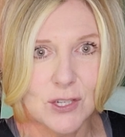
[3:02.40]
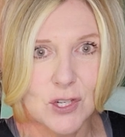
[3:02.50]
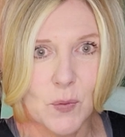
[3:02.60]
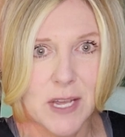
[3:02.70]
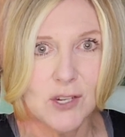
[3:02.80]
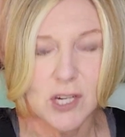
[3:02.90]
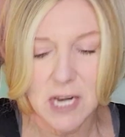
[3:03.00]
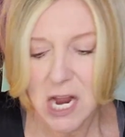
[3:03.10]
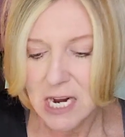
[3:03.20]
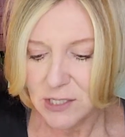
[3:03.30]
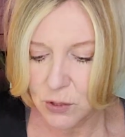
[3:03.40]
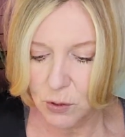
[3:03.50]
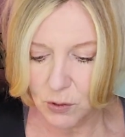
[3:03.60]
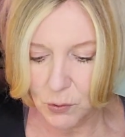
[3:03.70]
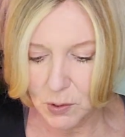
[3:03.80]
situation. So
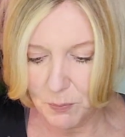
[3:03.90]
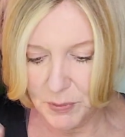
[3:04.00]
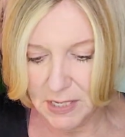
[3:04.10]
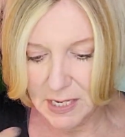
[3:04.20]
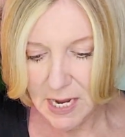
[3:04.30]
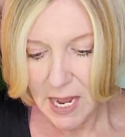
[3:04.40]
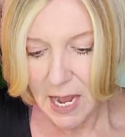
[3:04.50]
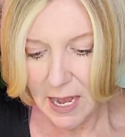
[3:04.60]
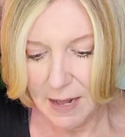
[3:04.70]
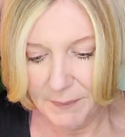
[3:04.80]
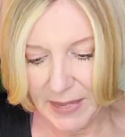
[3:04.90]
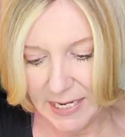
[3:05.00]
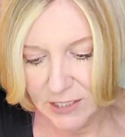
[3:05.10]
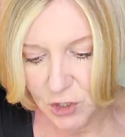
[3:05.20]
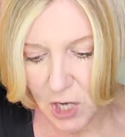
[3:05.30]
there could be um,
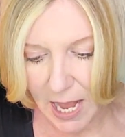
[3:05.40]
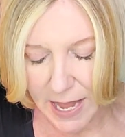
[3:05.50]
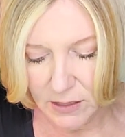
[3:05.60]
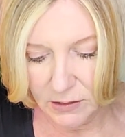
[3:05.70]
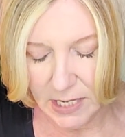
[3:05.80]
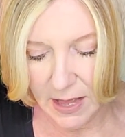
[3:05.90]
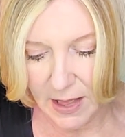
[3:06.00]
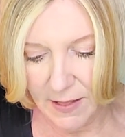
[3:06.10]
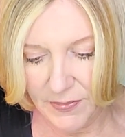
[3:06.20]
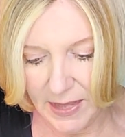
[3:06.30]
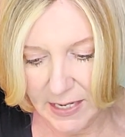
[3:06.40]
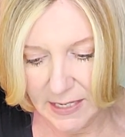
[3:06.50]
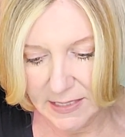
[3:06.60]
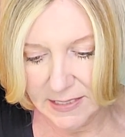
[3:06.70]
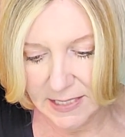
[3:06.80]
a child Uh, that
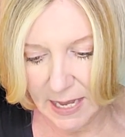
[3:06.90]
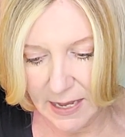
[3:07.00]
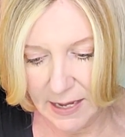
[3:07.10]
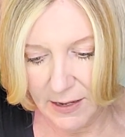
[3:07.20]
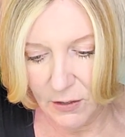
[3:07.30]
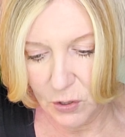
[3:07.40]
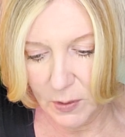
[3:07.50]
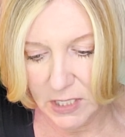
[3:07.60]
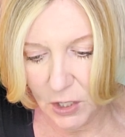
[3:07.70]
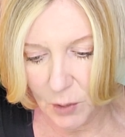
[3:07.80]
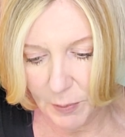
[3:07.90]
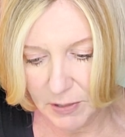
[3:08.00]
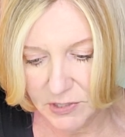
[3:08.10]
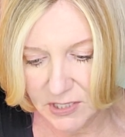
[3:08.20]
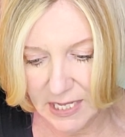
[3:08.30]
is, uh, you know, a younger
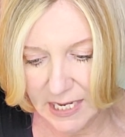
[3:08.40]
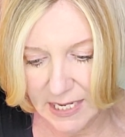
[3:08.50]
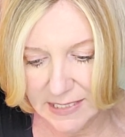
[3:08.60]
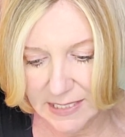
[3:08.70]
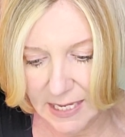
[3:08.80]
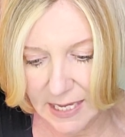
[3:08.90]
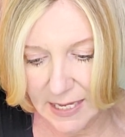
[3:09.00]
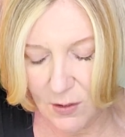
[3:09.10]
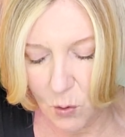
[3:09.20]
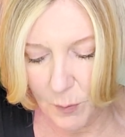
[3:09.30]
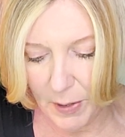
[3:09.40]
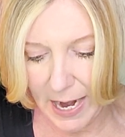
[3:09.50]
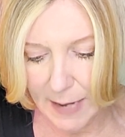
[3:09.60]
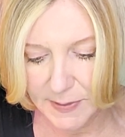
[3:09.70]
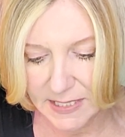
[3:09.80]
person that is the key, or
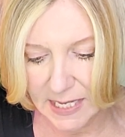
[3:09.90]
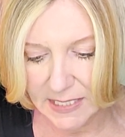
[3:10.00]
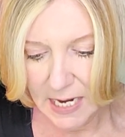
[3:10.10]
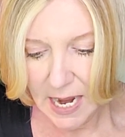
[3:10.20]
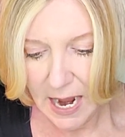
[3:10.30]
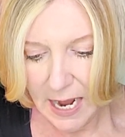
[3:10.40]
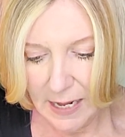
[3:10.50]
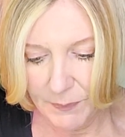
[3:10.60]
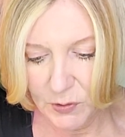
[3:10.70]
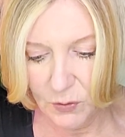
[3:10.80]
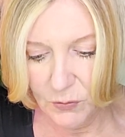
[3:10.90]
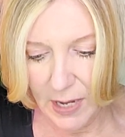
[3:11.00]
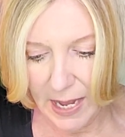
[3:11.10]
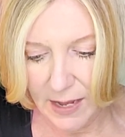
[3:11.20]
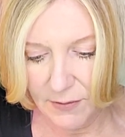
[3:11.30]
perhaps that um,
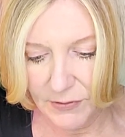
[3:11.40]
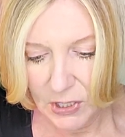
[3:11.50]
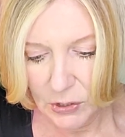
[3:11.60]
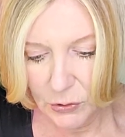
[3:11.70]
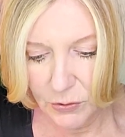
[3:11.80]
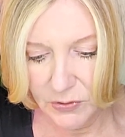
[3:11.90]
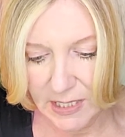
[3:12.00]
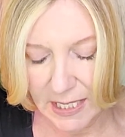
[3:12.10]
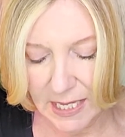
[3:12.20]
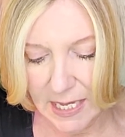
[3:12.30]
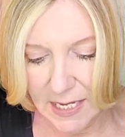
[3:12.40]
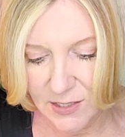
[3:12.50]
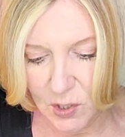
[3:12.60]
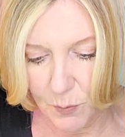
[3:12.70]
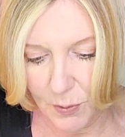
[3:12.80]
you have learned the
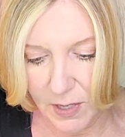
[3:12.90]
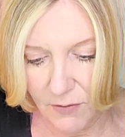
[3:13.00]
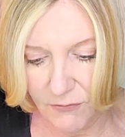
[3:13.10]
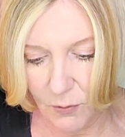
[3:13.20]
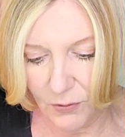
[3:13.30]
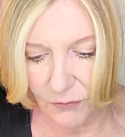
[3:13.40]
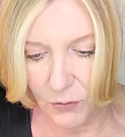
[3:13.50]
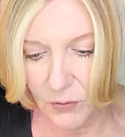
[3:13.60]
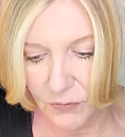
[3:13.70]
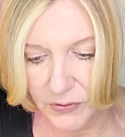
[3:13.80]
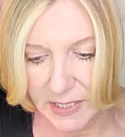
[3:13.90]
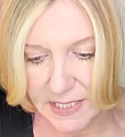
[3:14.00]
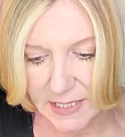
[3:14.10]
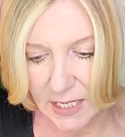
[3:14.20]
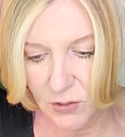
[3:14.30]
key to bring forth
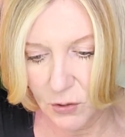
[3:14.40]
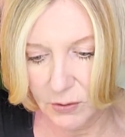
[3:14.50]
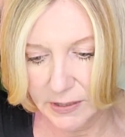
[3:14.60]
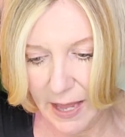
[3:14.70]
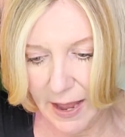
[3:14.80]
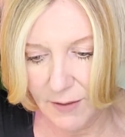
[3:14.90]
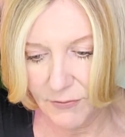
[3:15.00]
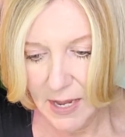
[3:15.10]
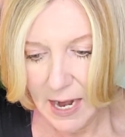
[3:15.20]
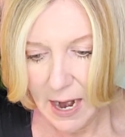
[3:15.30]
fruitfulness in your life.